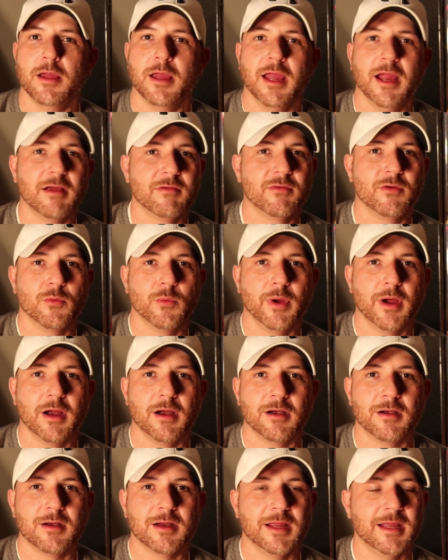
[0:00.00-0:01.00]

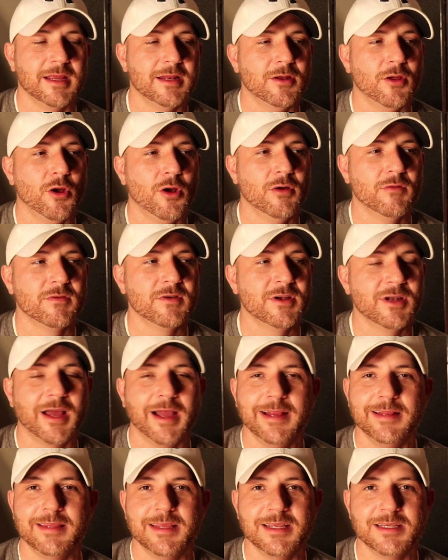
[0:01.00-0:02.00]
Everywhere, and
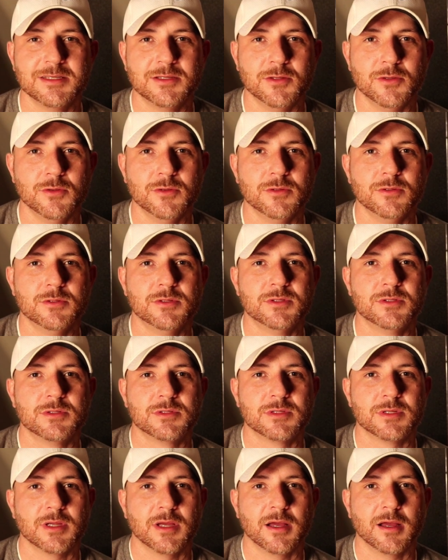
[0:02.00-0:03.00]
overnight these
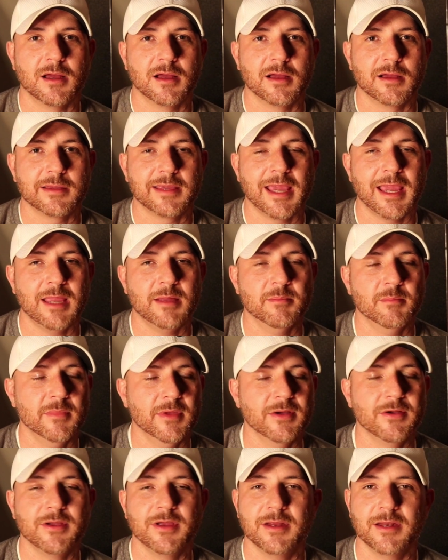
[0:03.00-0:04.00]
dudes uh, came
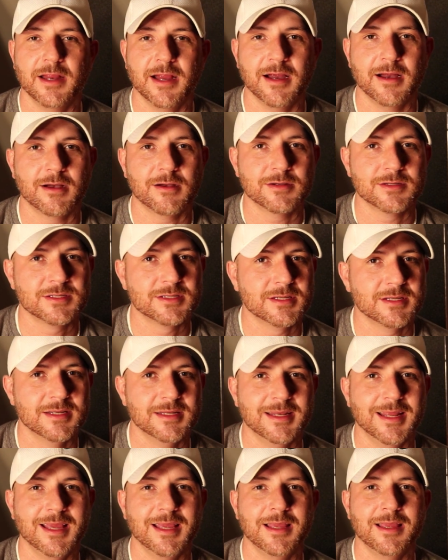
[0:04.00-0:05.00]
millionaires,
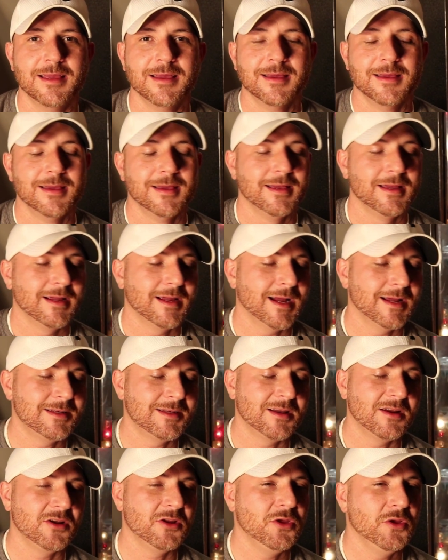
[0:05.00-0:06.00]
and they
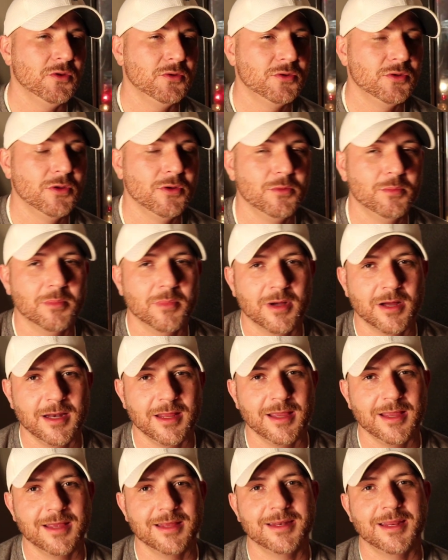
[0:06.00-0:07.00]
got their YouTube
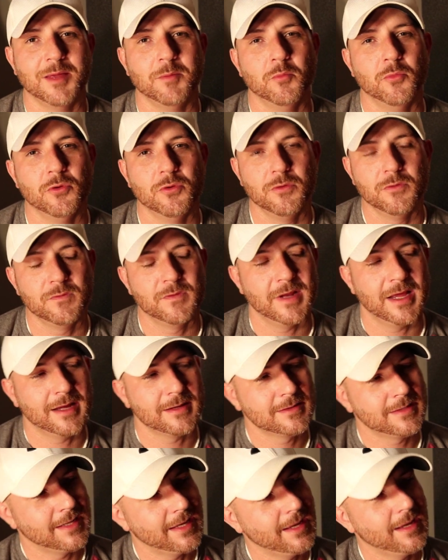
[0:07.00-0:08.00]
money, and they moved
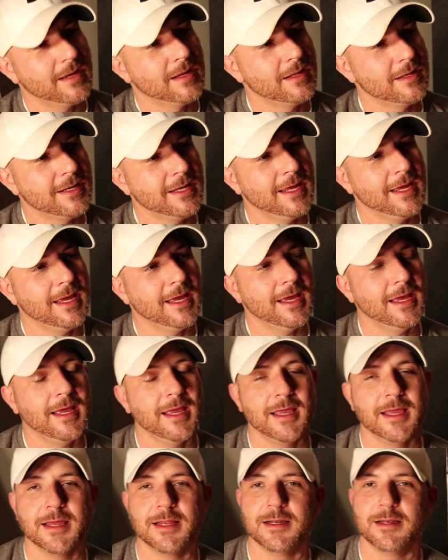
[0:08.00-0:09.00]
out to LA,
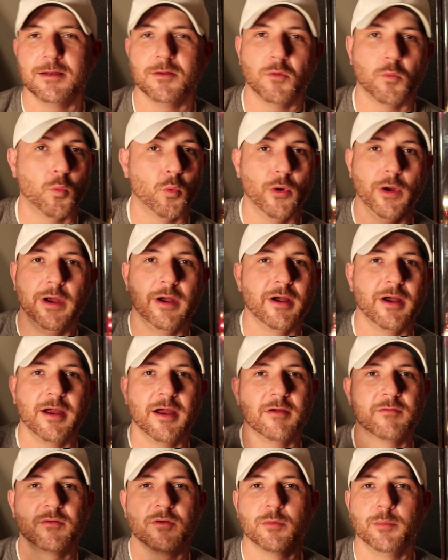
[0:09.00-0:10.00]
and
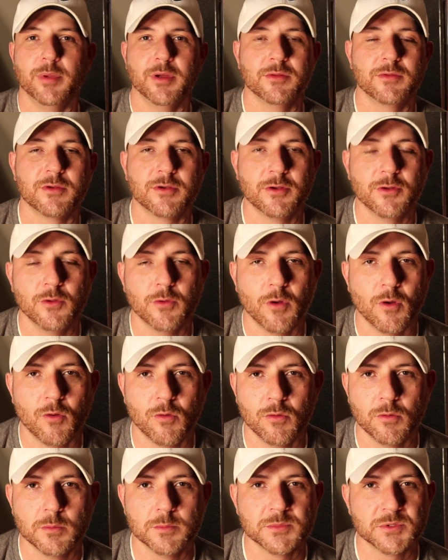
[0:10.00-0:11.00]
wherever, built their new
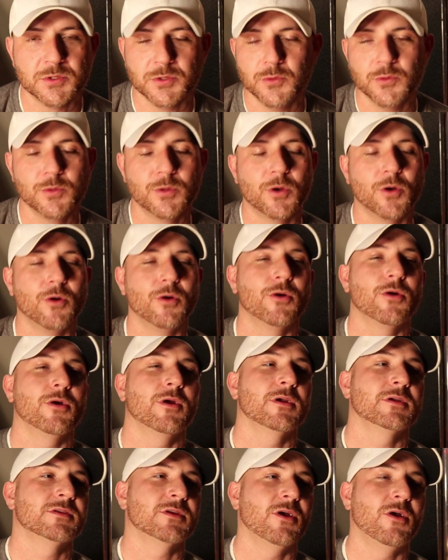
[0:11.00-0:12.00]
homes, new
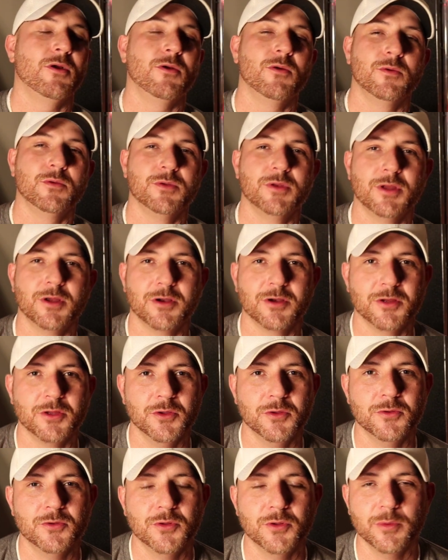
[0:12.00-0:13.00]
cars, all on their
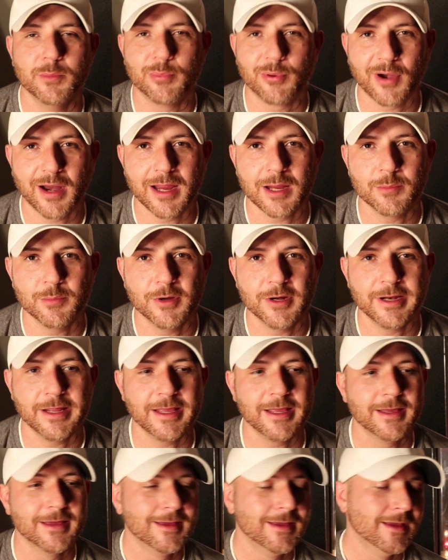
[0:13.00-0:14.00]
YouTube prank
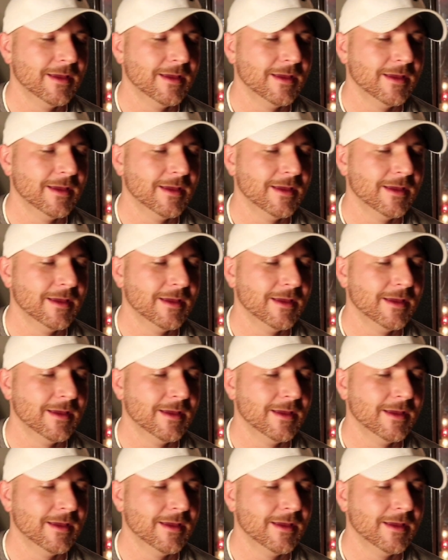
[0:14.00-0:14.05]
money.